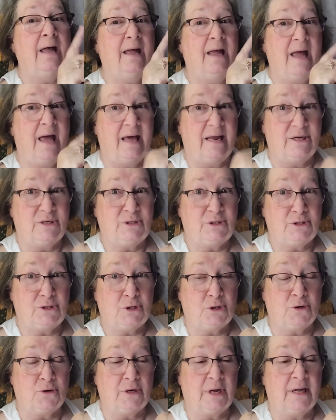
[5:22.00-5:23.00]
had his
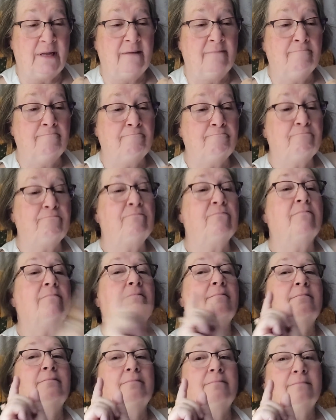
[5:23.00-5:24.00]
attorney
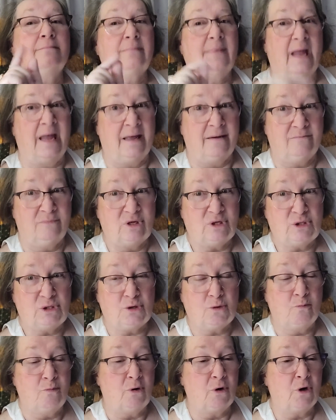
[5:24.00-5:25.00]
and
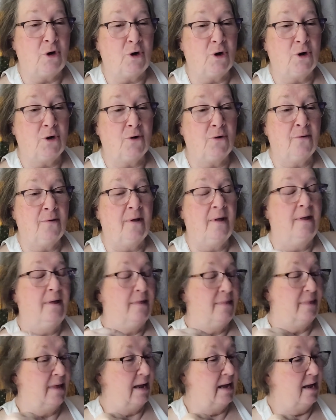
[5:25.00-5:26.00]
Mr. Booker.
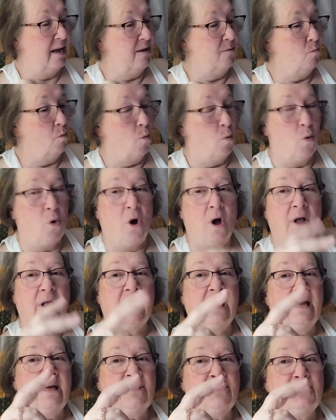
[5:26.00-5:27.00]
They came
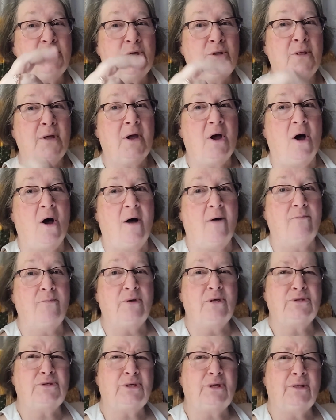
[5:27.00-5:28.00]
walking into the
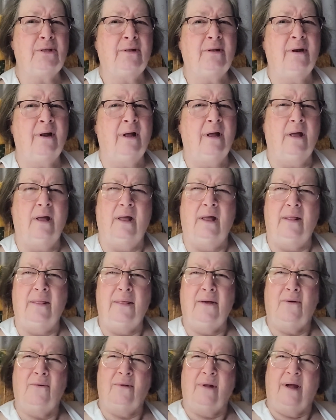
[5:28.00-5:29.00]
office, and
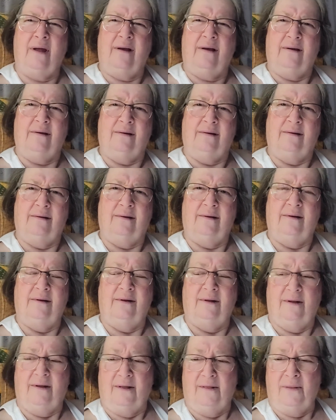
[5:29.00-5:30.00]
they're like,
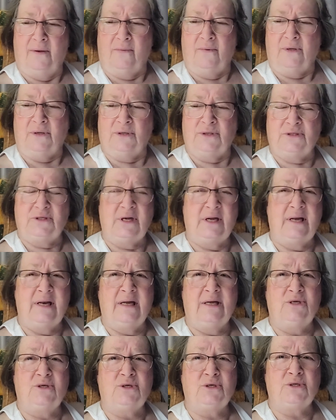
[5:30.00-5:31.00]
the real estate
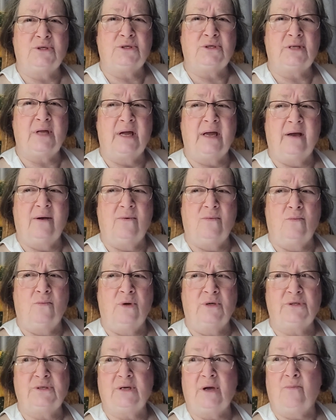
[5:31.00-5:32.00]
agent's like,
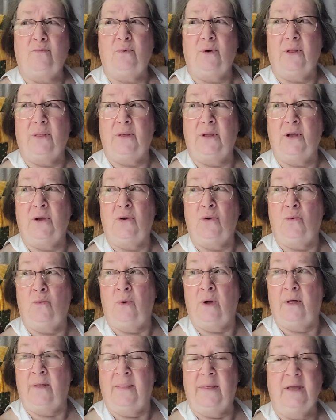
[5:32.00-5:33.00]
"What's up with you?"
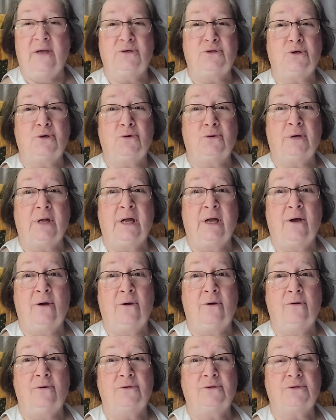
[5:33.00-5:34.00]
Well, the attorney
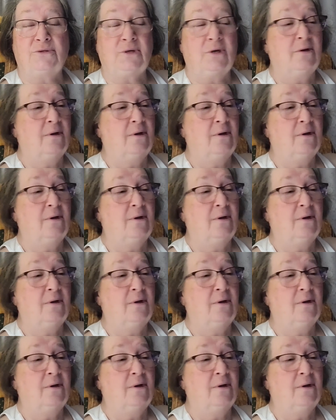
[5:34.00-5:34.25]
goes,